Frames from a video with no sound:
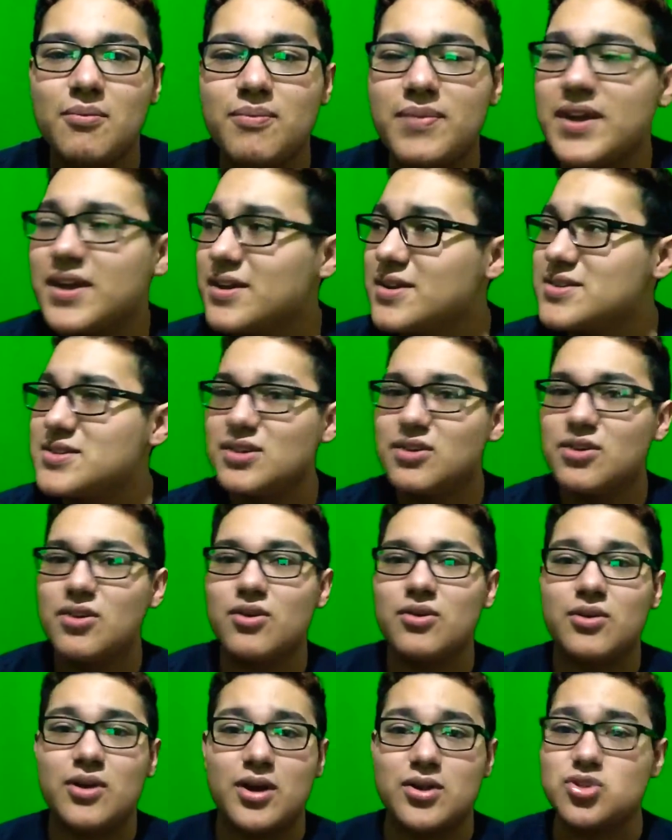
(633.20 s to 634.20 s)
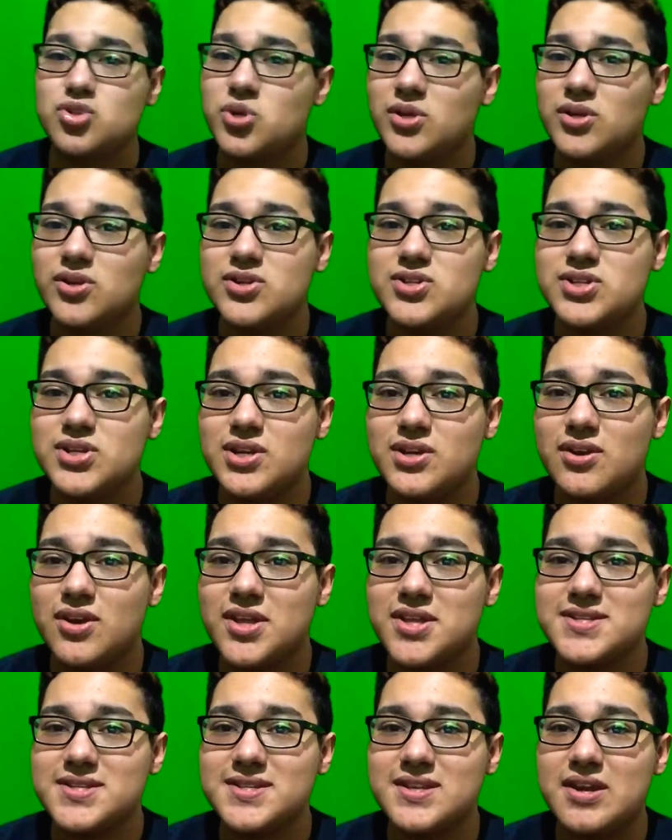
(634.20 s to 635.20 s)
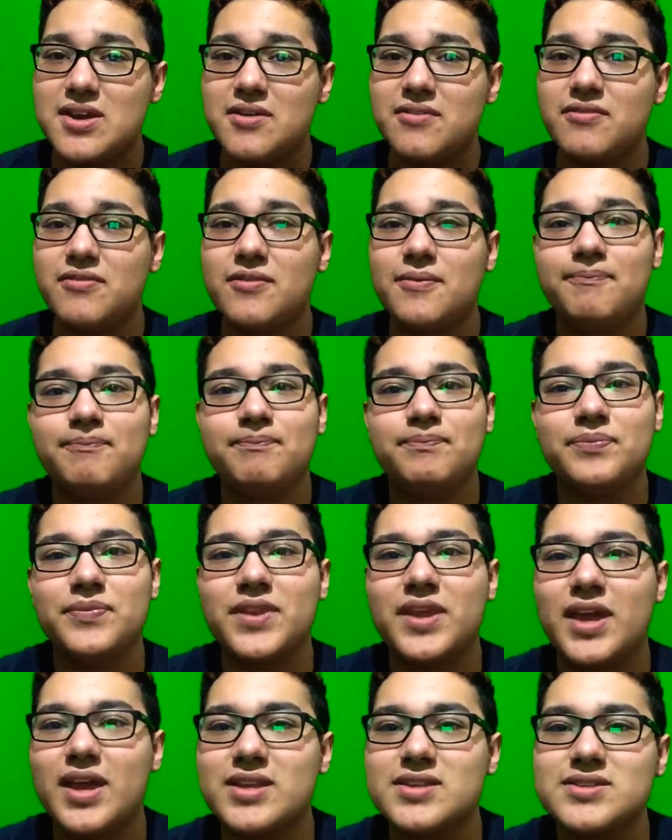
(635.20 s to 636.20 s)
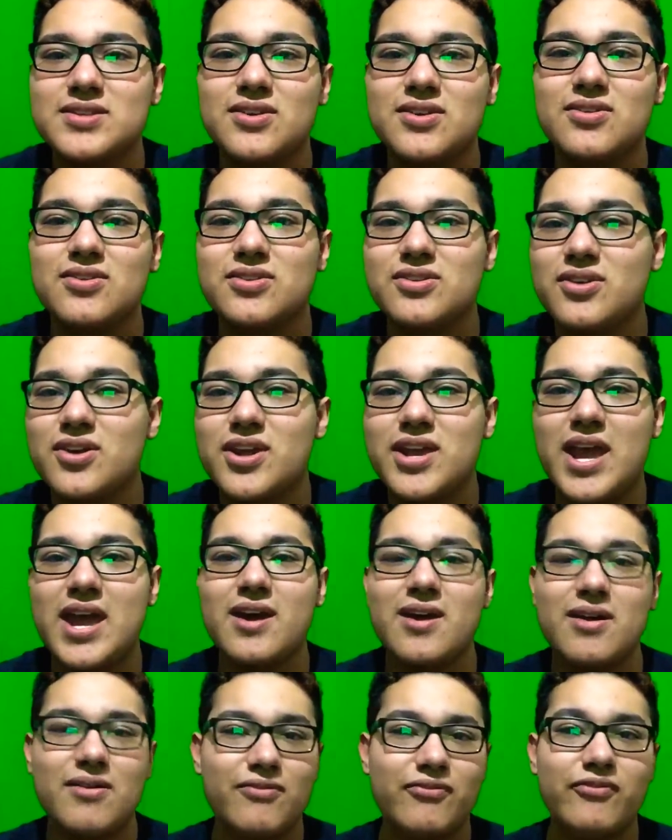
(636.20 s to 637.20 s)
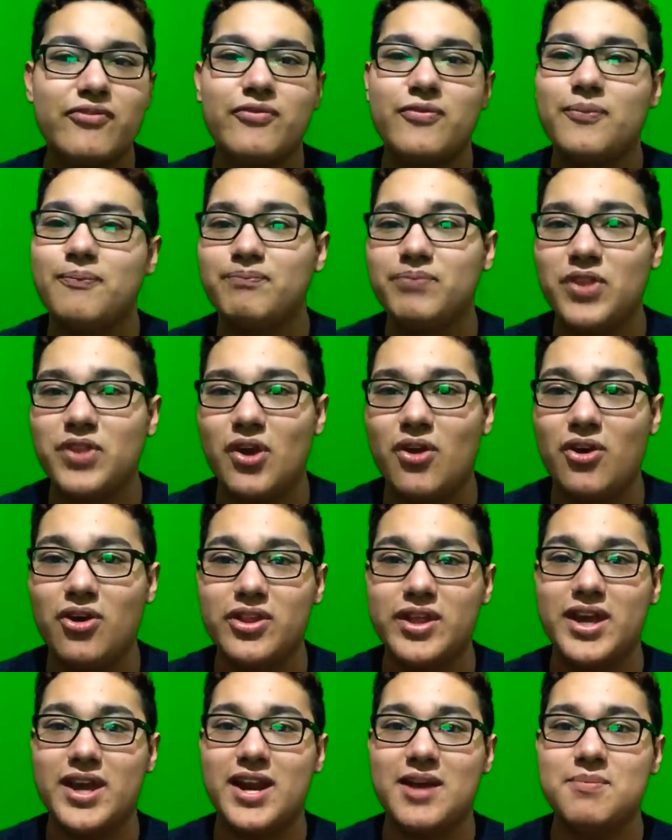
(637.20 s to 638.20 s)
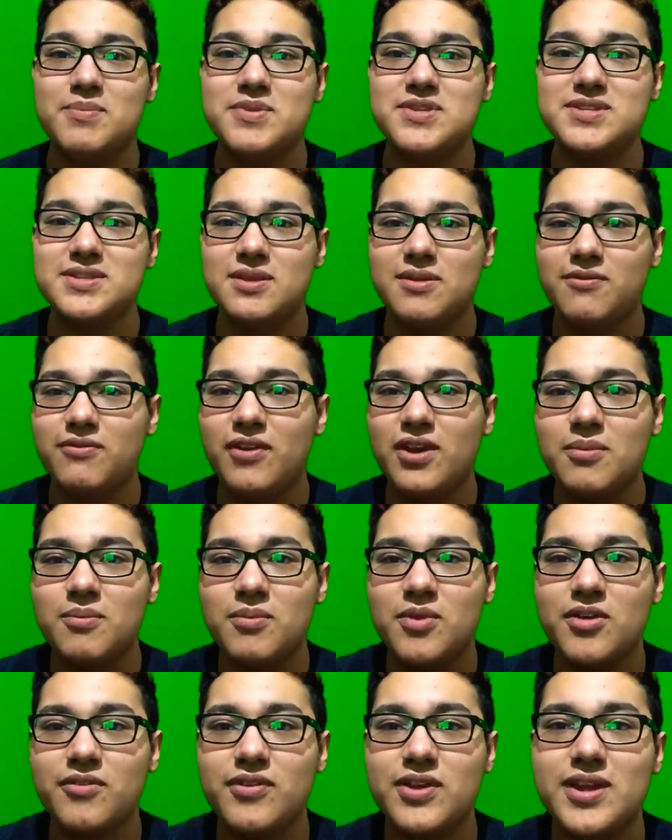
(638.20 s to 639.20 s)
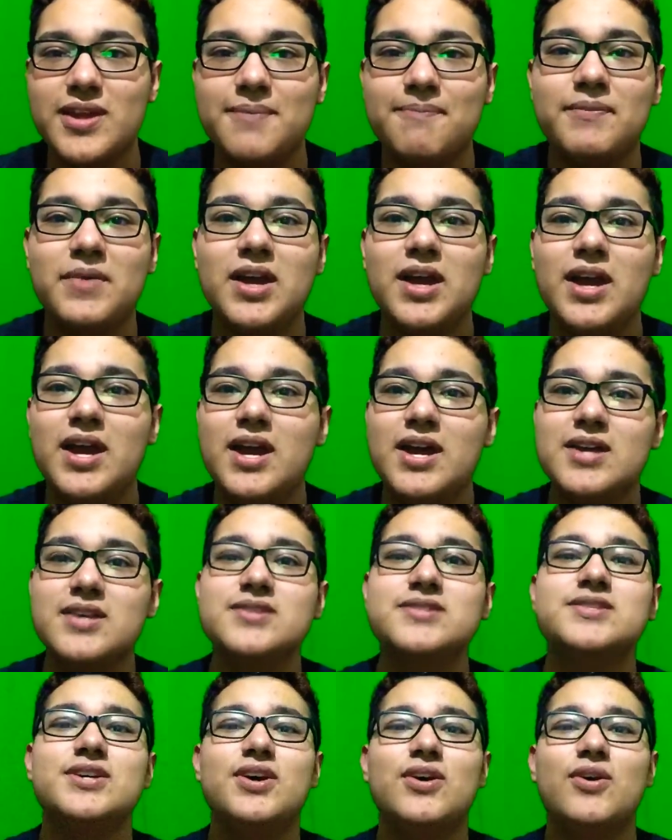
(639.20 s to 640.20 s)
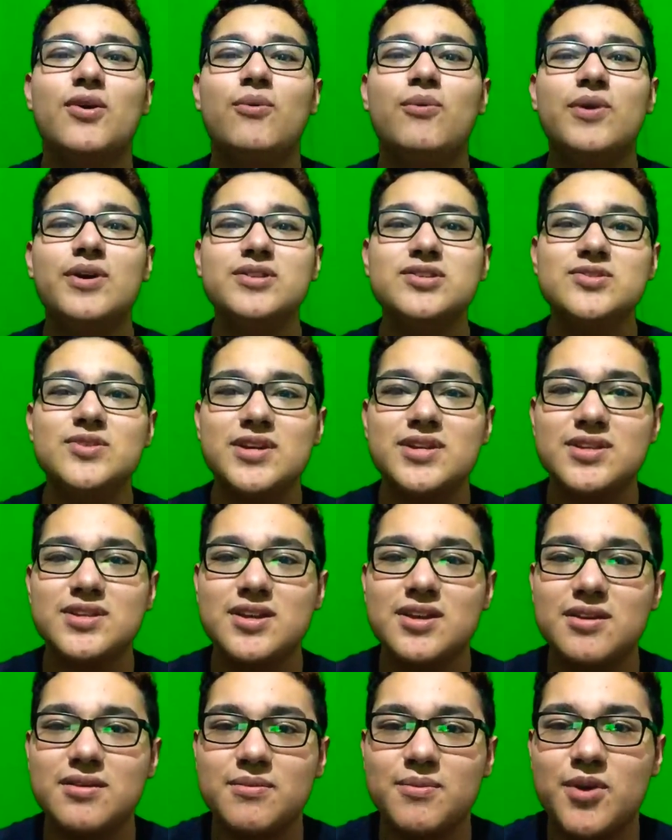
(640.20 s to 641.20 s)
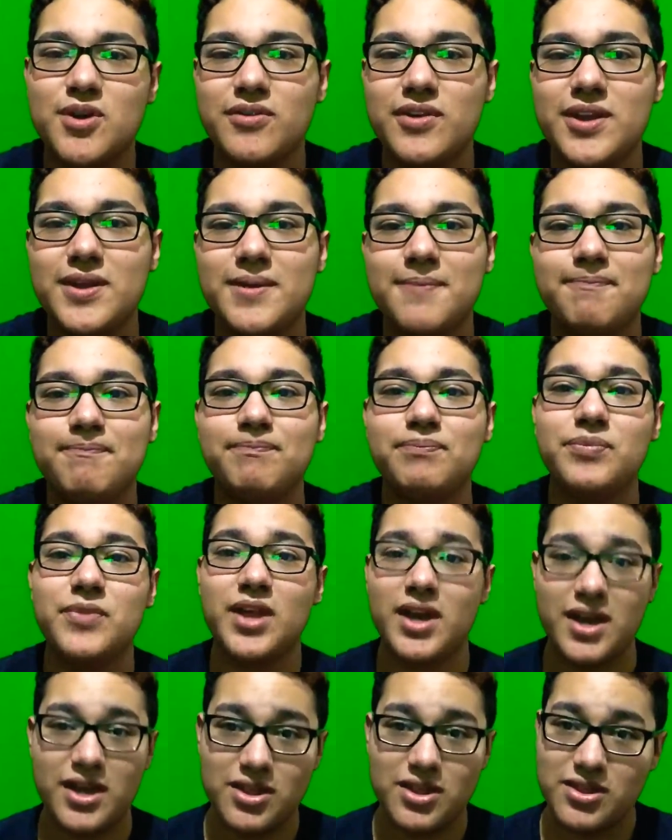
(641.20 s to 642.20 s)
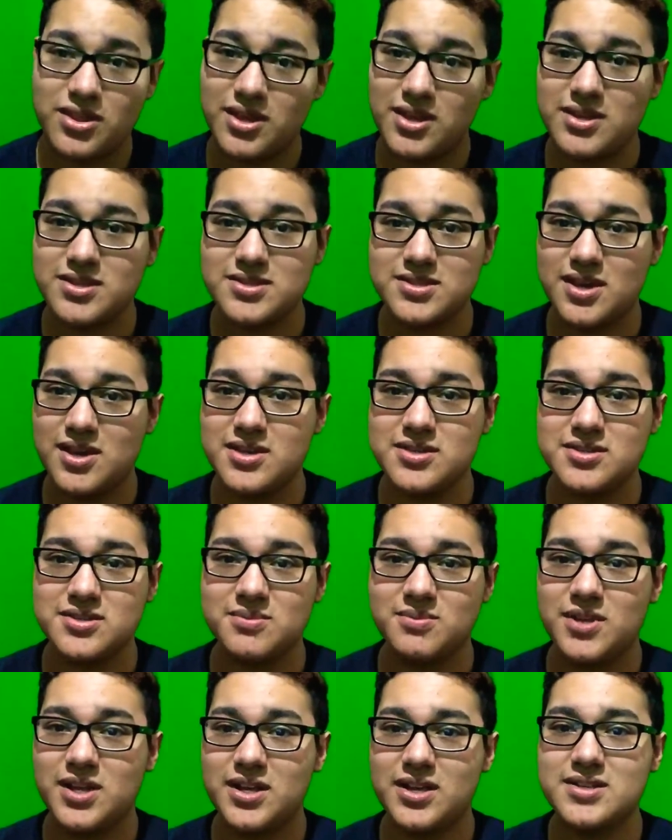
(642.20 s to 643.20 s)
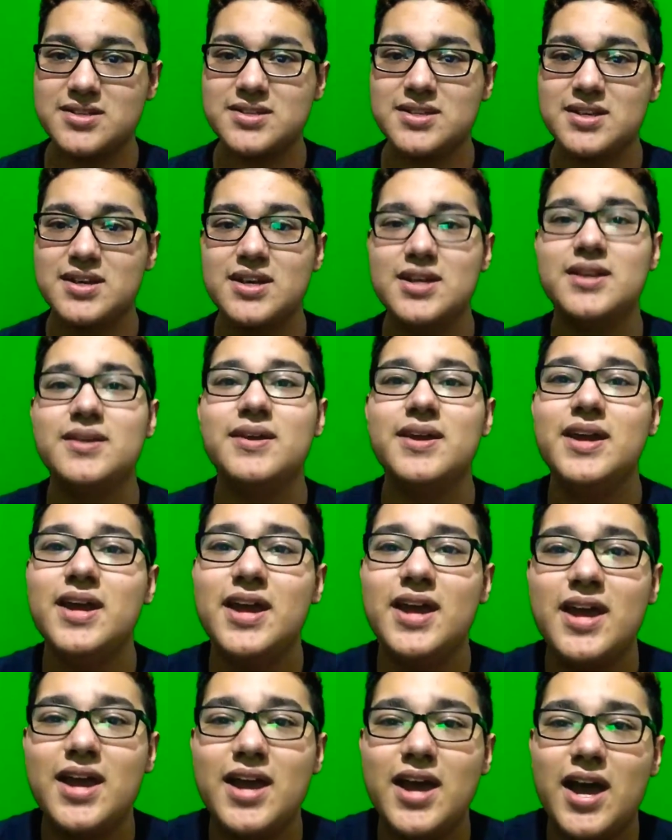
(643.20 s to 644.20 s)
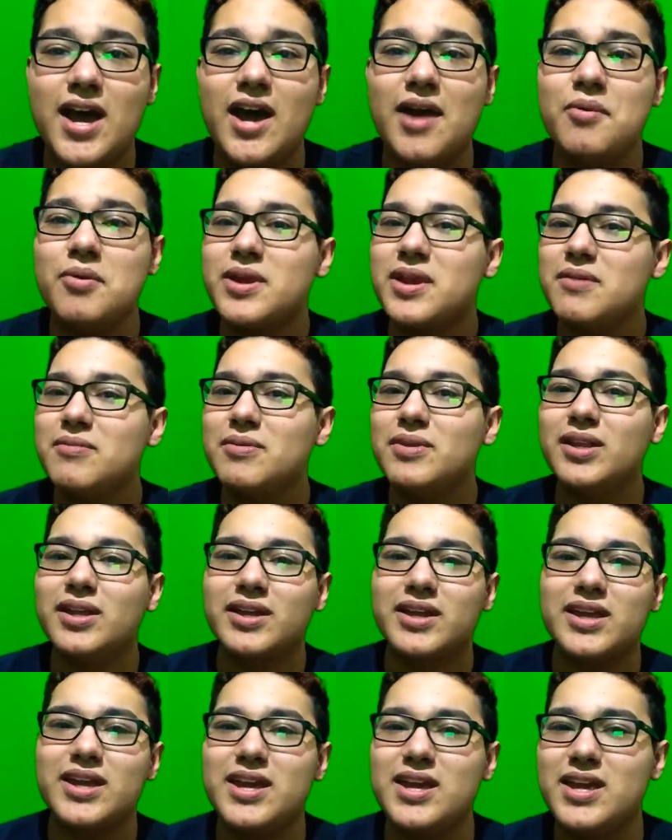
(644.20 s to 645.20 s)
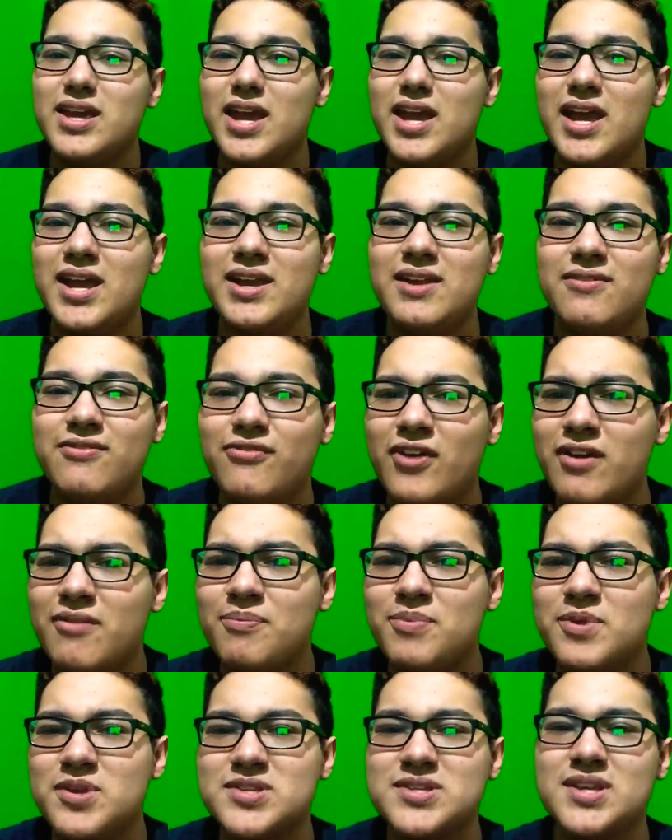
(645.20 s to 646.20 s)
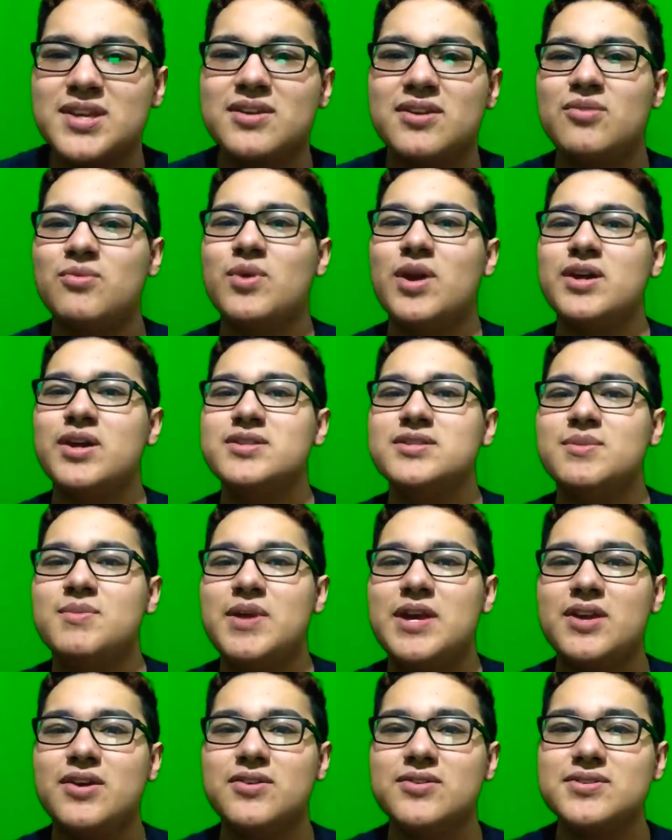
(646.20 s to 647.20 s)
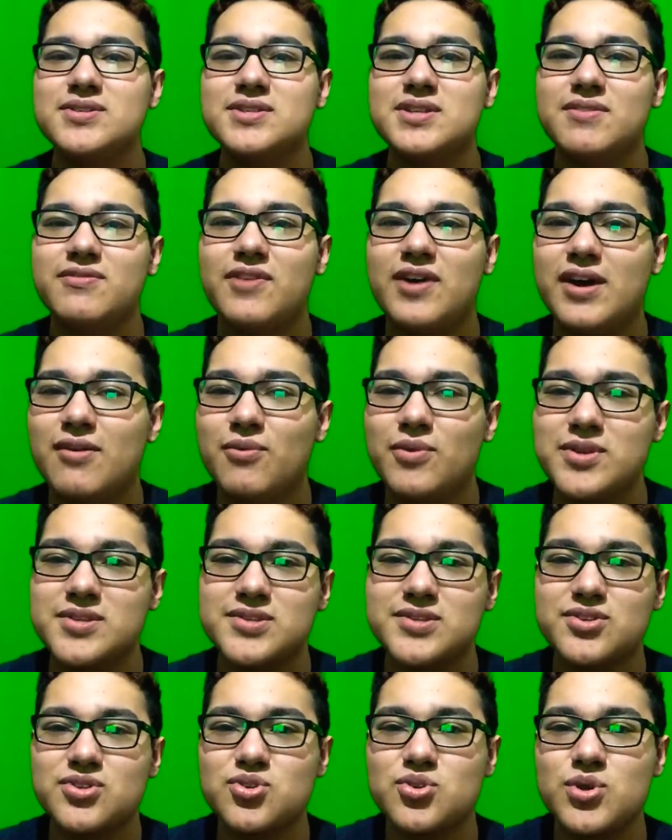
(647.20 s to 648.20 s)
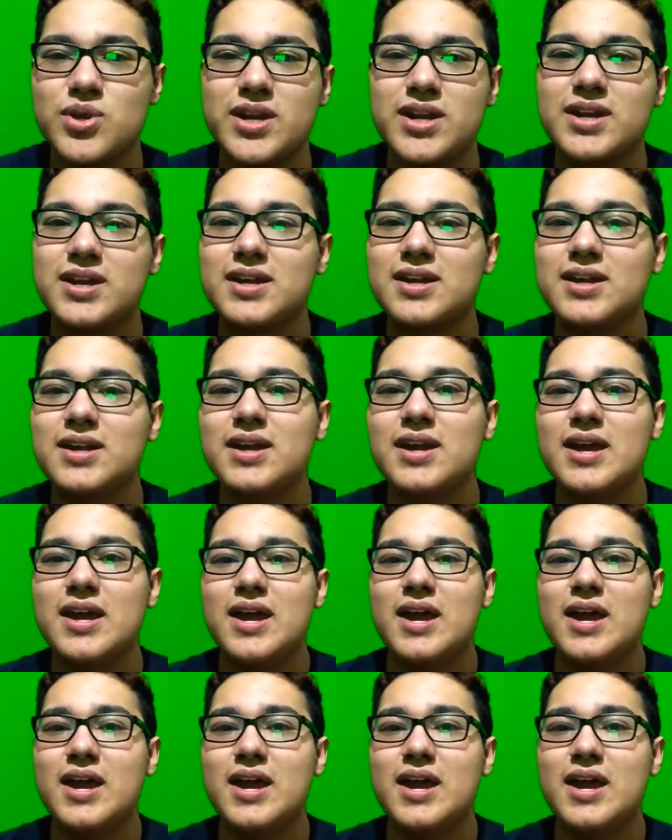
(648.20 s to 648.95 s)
because trilogy and all that stuff. And so there you have all that happens in the Venom movie. So what do I think of the movie? I think it's awesome, like I said. I would give it like a 85% on Rotten Tomatoes if I was a critic,